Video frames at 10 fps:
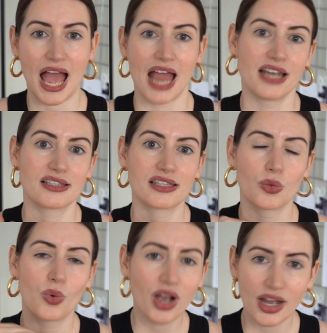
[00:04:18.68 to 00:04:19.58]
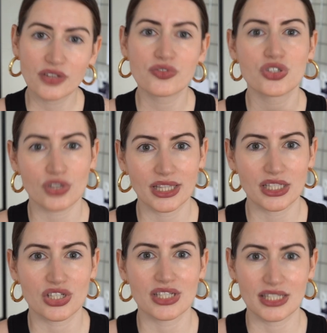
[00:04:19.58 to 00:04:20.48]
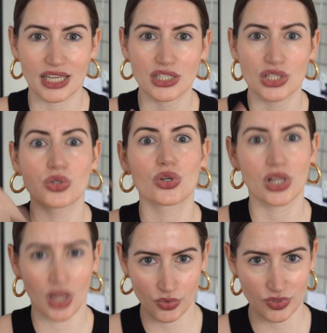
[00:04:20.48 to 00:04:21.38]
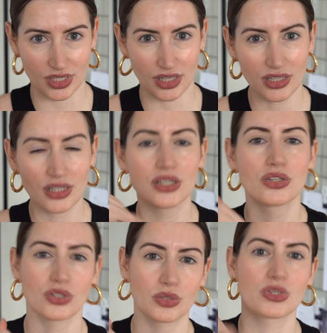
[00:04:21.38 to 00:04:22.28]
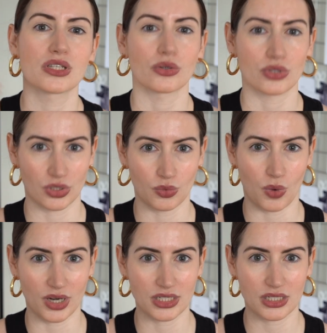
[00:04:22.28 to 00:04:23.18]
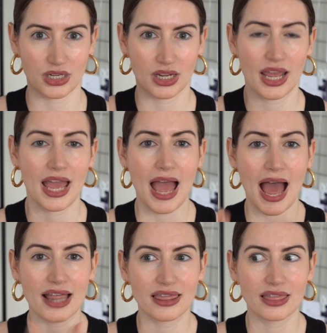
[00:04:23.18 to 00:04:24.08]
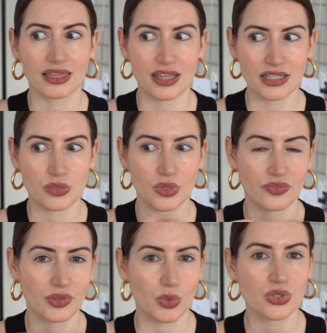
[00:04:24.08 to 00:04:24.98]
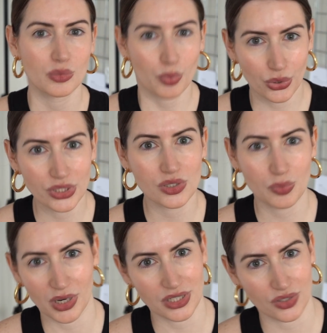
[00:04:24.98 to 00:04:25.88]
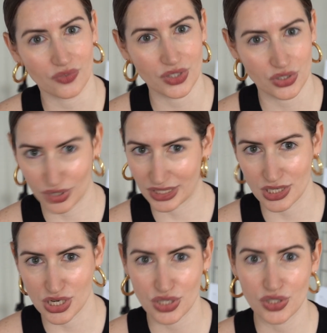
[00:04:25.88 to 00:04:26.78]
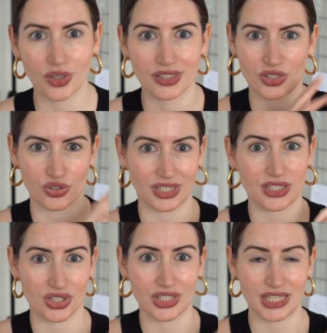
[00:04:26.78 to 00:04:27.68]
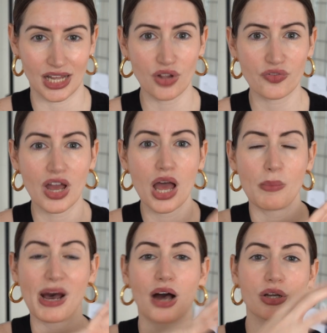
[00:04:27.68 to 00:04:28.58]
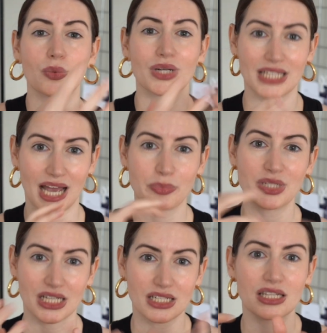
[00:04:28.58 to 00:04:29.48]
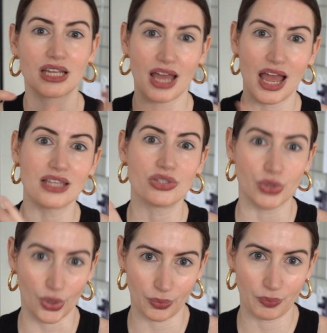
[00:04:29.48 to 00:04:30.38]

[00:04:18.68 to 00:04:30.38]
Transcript: and see what kind of strategy is getting you closer to the result you want. And this is one of the most important parts of the strategy. It's not the strategy itself, but how you adapt it as you go.